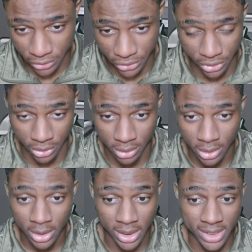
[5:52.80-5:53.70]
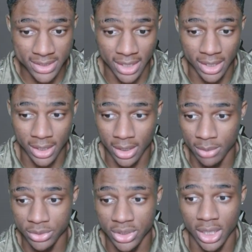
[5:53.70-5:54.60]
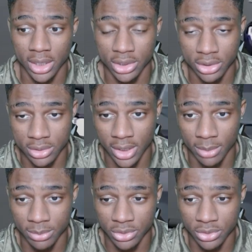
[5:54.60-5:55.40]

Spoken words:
sure. He's the idiot. He was trying to get a damn